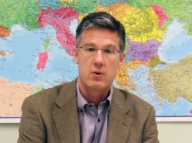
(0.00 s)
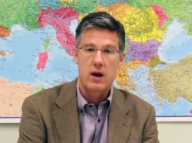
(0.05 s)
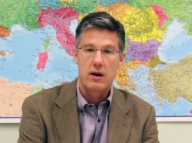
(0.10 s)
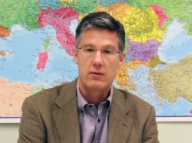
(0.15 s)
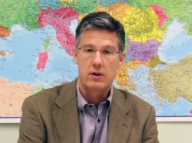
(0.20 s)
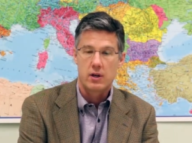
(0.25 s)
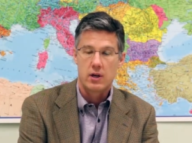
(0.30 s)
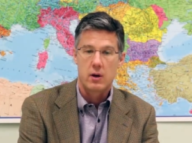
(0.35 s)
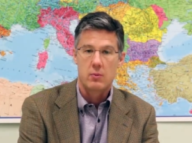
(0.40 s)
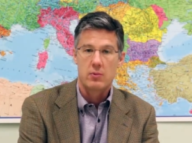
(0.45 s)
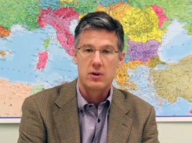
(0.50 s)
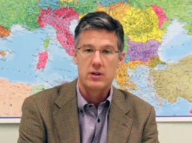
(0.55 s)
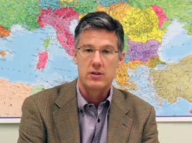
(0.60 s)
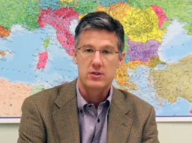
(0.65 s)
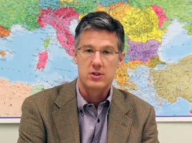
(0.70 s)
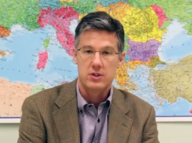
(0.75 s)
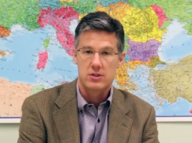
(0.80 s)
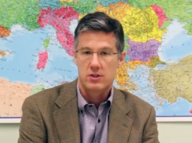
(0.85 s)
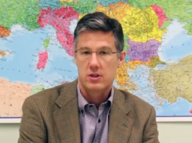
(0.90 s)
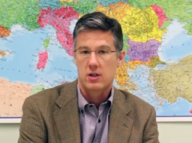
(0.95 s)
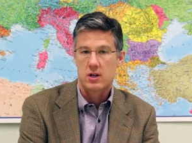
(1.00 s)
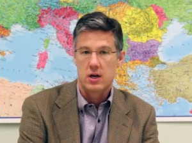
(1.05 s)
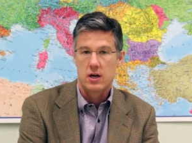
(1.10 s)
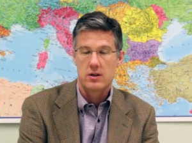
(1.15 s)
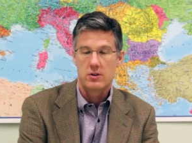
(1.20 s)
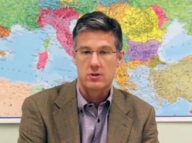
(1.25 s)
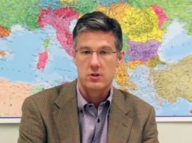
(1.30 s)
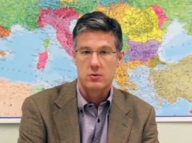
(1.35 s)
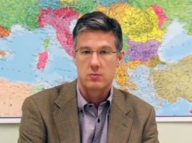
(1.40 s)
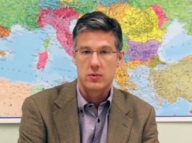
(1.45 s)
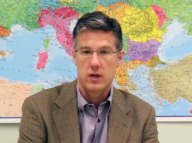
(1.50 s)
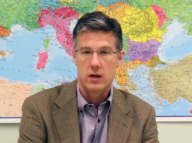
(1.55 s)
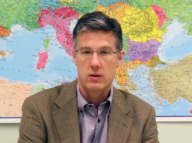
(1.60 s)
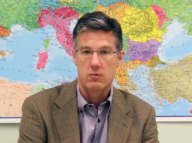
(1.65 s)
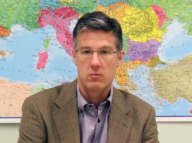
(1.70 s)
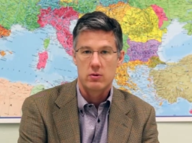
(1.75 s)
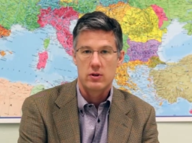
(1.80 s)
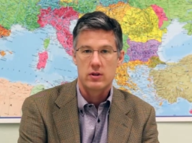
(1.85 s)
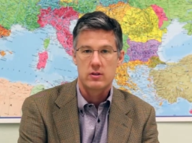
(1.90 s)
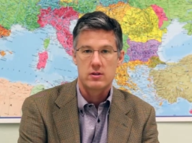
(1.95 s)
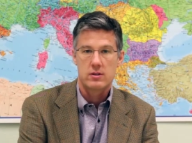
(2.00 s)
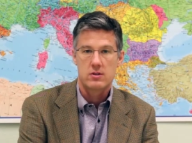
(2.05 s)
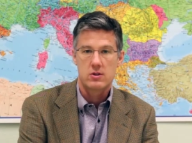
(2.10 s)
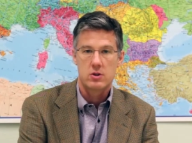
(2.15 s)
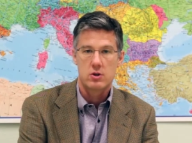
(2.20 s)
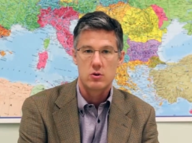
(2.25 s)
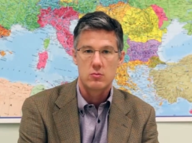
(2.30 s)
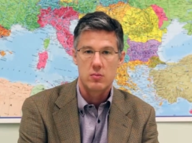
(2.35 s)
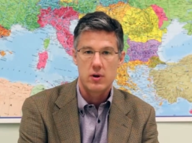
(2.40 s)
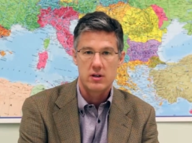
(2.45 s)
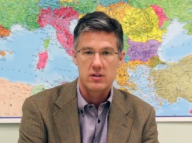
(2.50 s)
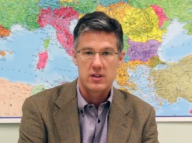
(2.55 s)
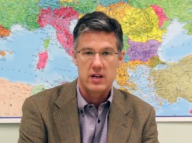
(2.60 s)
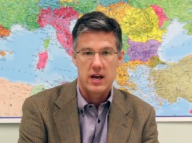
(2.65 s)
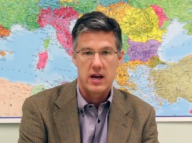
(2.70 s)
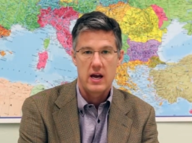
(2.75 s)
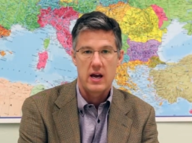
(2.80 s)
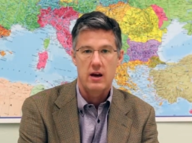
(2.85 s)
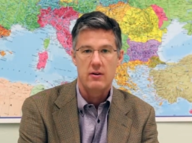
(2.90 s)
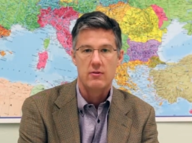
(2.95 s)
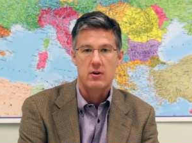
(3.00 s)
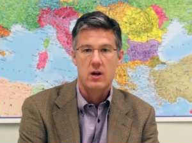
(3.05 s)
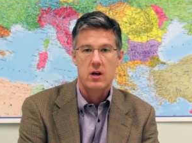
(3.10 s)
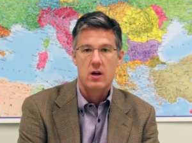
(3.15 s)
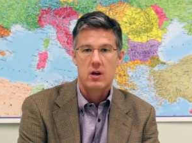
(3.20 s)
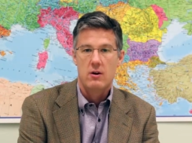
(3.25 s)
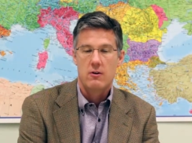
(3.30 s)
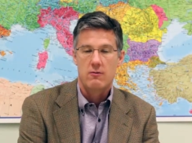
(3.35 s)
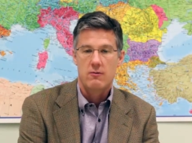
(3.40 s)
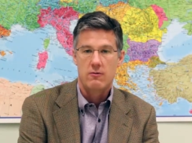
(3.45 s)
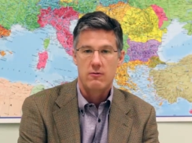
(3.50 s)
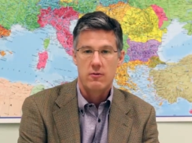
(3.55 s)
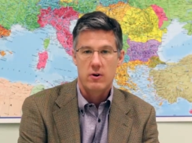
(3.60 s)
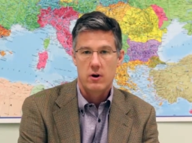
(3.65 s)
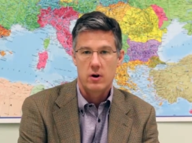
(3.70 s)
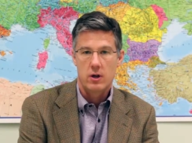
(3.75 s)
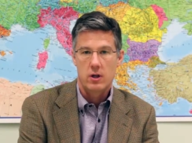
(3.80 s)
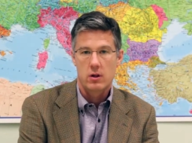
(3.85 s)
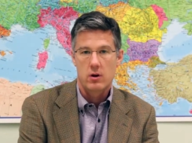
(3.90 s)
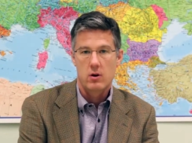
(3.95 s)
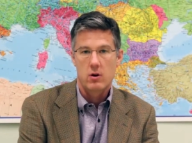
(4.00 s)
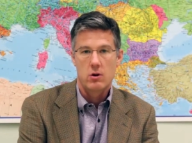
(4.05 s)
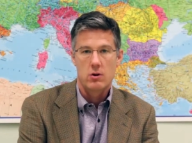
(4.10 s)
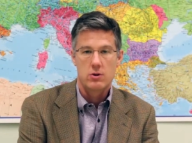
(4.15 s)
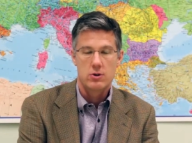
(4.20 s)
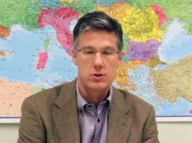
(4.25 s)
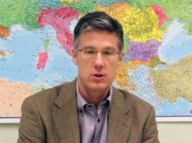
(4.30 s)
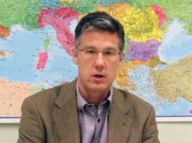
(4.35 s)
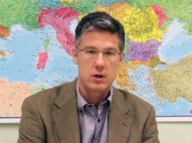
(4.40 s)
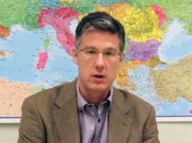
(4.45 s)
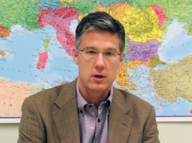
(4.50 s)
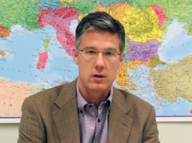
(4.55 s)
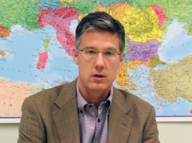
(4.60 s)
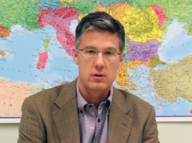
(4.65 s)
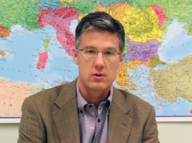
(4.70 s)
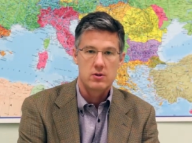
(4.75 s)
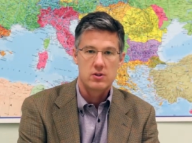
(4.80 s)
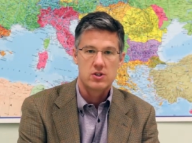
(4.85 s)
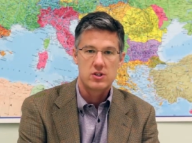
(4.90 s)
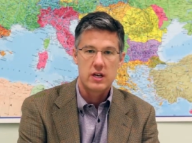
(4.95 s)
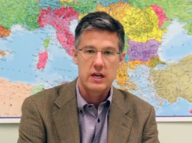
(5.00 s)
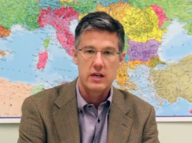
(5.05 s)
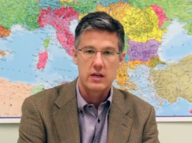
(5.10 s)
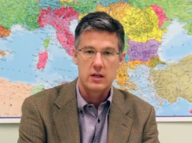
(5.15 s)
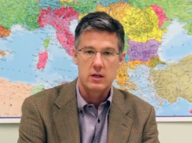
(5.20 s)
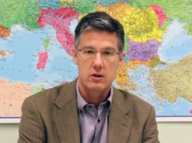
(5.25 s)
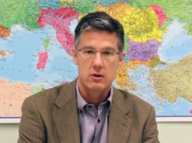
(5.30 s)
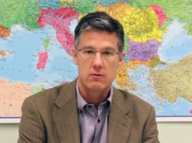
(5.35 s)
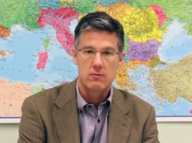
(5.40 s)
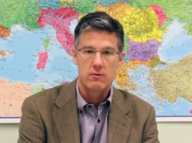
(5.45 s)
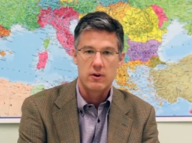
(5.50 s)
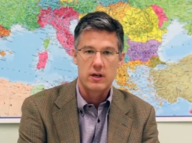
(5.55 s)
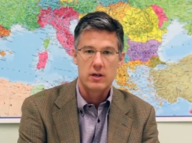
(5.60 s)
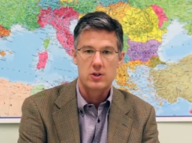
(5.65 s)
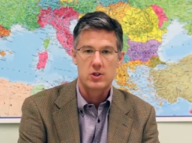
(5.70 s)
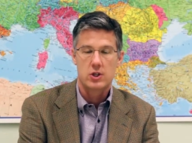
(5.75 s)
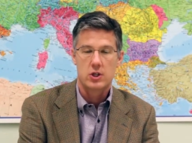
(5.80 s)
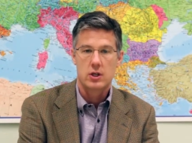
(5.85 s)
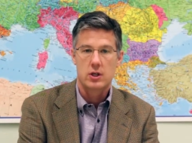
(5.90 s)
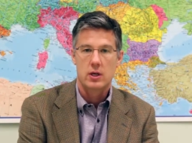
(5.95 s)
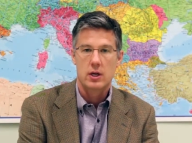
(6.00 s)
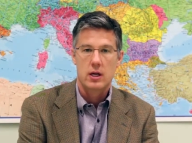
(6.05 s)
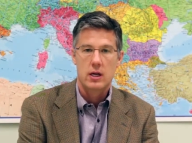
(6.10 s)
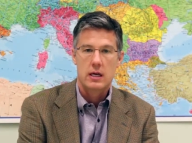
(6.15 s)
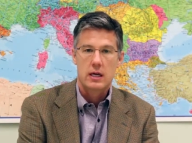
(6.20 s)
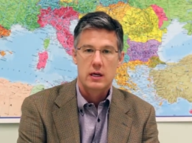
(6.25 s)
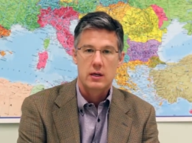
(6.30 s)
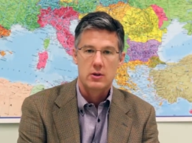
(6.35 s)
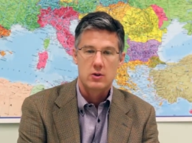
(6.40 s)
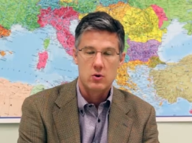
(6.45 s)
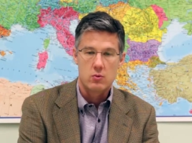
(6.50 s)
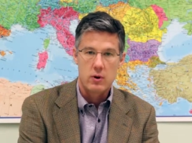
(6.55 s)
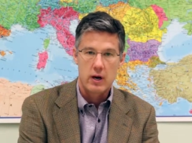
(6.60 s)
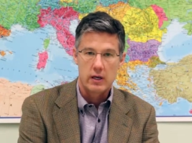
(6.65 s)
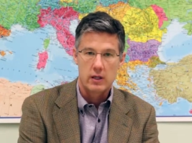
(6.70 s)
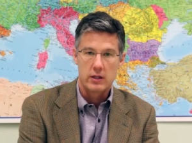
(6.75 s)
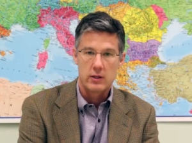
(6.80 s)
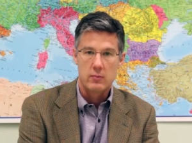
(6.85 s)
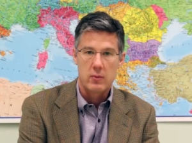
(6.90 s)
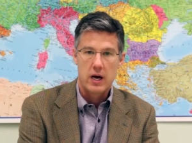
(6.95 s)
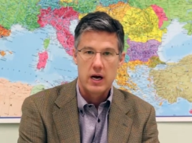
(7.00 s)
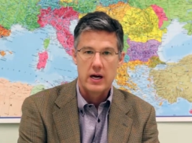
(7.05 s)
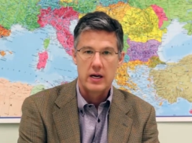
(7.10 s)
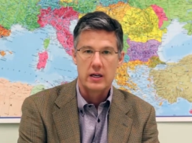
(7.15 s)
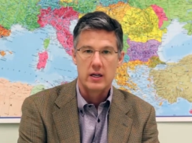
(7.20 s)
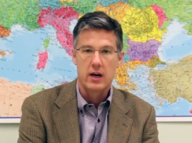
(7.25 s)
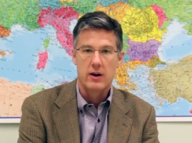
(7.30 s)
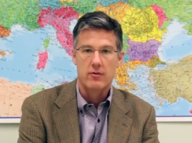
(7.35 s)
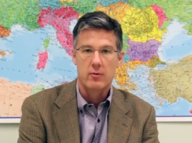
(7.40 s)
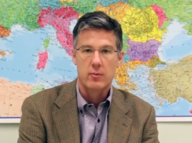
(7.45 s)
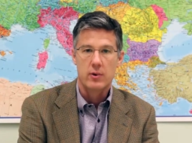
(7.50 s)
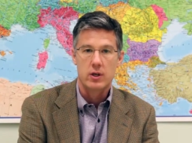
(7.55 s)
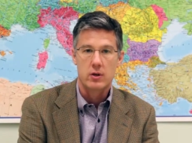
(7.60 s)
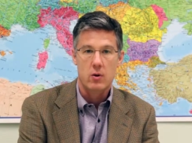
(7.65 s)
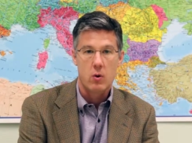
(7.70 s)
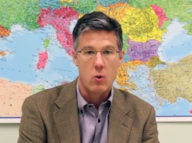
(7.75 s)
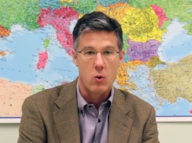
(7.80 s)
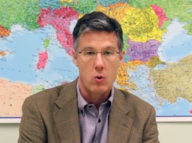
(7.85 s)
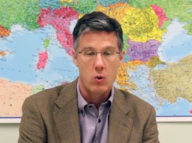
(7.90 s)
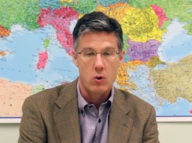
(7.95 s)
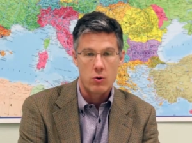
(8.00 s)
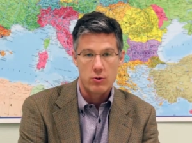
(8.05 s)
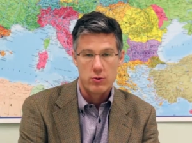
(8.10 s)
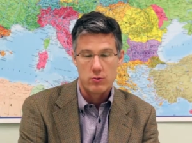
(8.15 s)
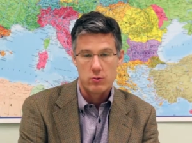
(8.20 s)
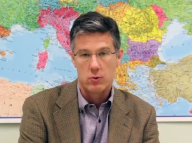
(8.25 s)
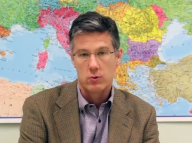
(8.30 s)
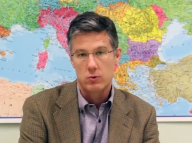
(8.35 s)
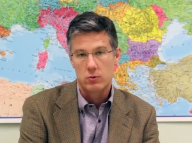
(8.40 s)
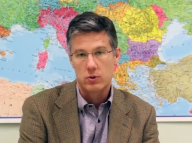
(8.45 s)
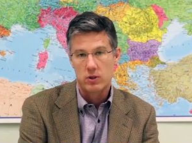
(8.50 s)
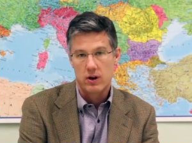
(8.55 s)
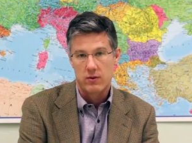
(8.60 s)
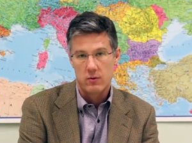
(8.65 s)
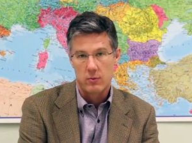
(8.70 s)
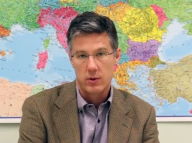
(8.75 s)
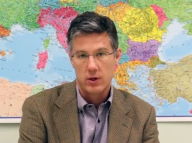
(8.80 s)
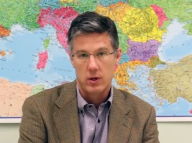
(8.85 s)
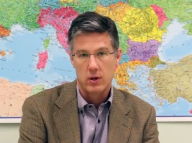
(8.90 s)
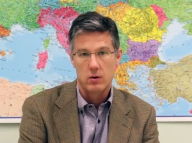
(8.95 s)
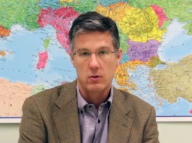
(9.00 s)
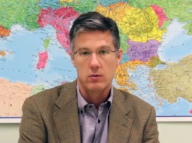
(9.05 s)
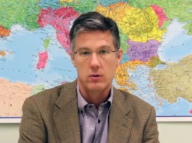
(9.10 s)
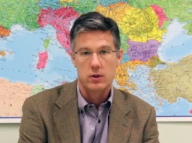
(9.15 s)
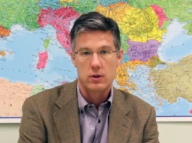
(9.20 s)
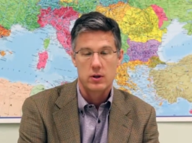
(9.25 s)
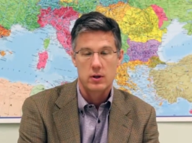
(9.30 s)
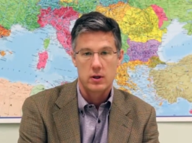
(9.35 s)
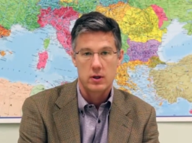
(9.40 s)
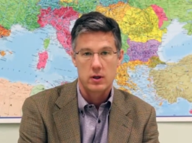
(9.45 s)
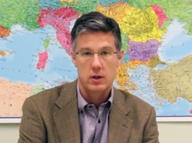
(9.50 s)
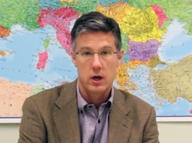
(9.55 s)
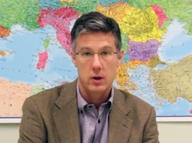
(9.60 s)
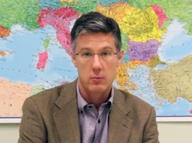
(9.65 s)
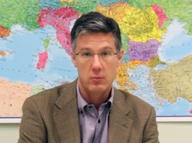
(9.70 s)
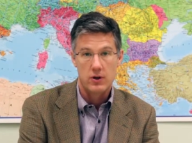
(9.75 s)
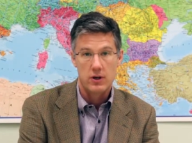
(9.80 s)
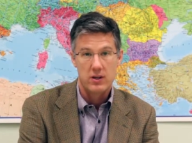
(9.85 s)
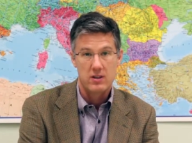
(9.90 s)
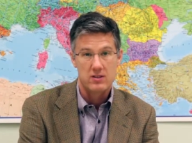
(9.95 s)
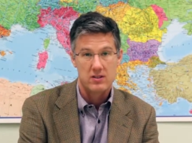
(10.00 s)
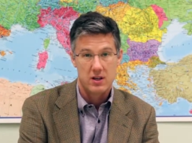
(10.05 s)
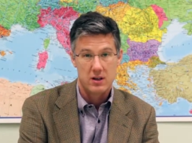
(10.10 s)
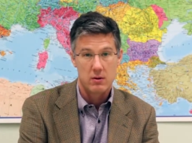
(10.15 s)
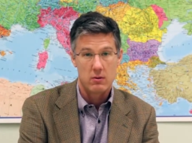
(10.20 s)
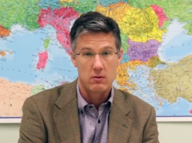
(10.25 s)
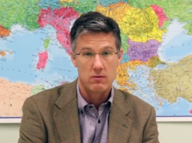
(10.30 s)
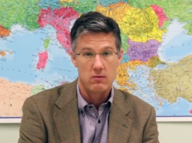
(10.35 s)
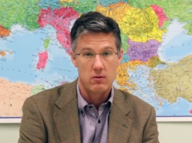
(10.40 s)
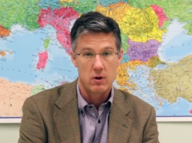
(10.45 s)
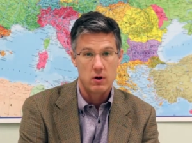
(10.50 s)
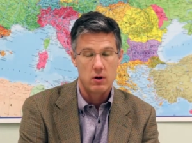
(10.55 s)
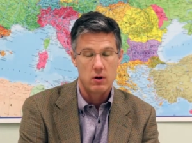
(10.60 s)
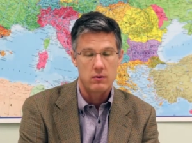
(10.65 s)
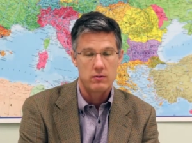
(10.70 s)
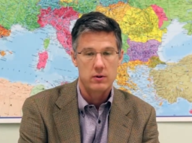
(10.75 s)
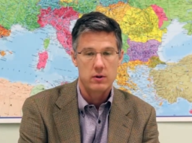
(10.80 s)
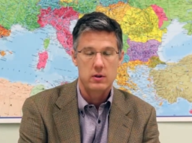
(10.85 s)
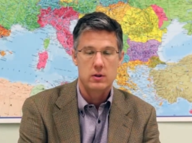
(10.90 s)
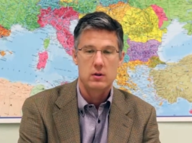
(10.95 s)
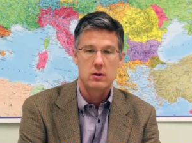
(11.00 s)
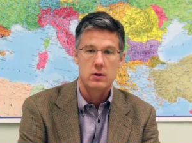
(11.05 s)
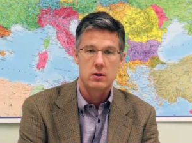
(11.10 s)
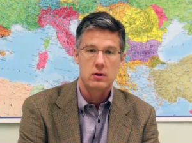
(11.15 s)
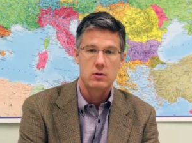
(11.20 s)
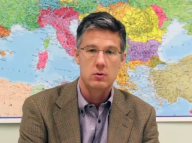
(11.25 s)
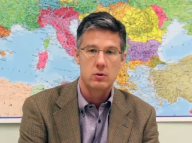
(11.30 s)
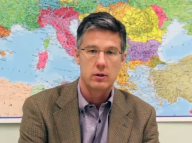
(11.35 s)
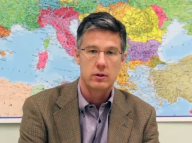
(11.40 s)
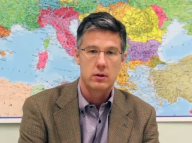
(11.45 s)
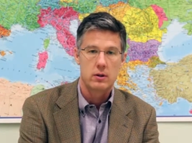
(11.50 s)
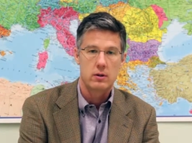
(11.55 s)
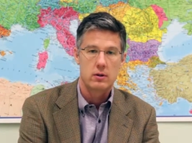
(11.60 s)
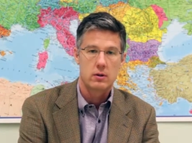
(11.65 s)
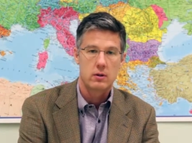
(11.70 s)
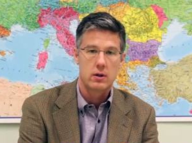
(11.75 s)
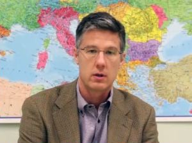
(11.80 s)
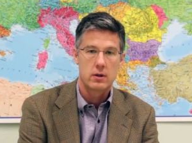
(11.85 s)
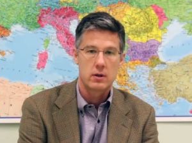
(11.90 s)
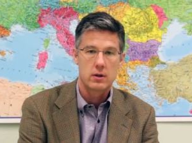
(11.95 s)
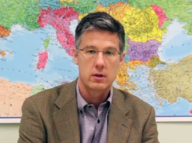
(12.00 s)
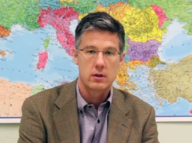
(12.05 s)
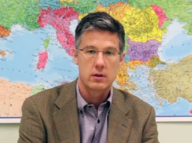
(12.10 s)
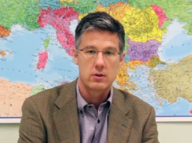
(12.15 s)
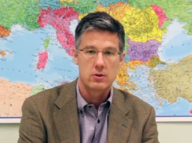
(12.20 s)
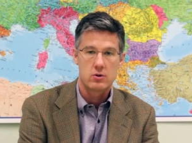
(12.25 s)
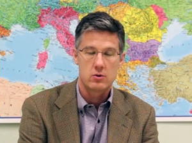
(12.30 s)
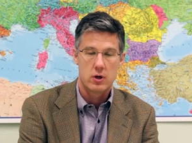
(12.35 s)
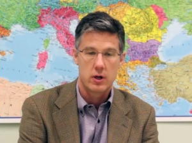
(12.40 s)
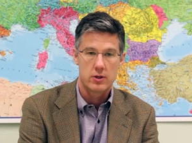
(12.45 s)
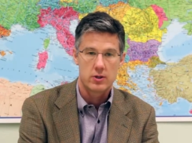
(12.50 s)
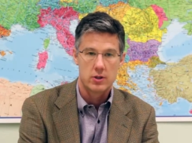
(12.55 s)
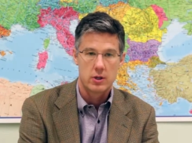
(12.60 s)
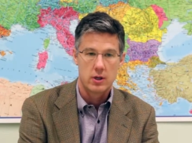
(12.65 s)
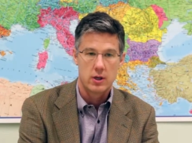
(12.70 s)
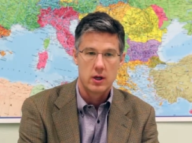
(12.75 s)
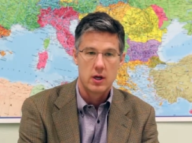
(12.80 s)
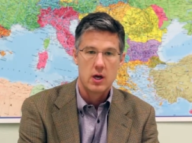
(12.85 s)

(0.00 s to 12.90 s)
private companies just cannot assume that risk. So you must have very large state intervention directly by a government or through government-owned companies that are involved in nuclear construction.